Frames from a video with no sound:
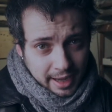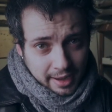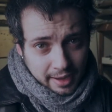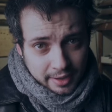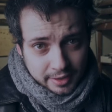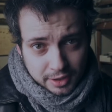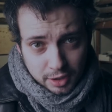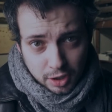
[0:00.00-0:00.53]

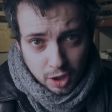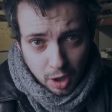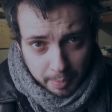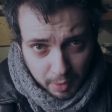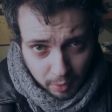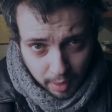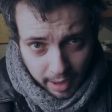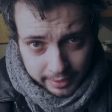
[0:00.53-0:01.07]
is
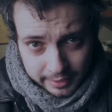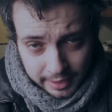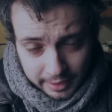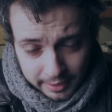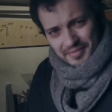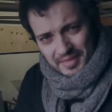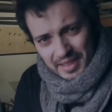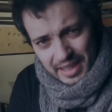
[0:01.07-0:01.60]

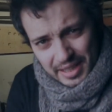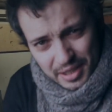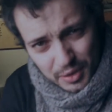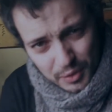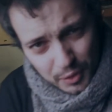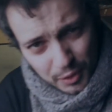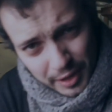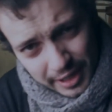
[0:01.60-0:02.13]
copywriting. It's
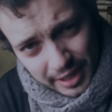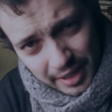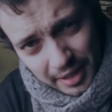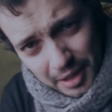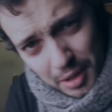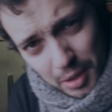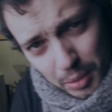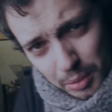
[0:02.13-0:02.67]

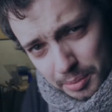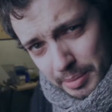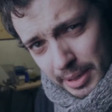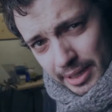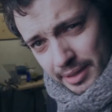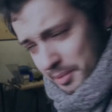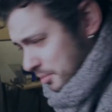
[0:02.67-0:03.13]
freaking cold, by the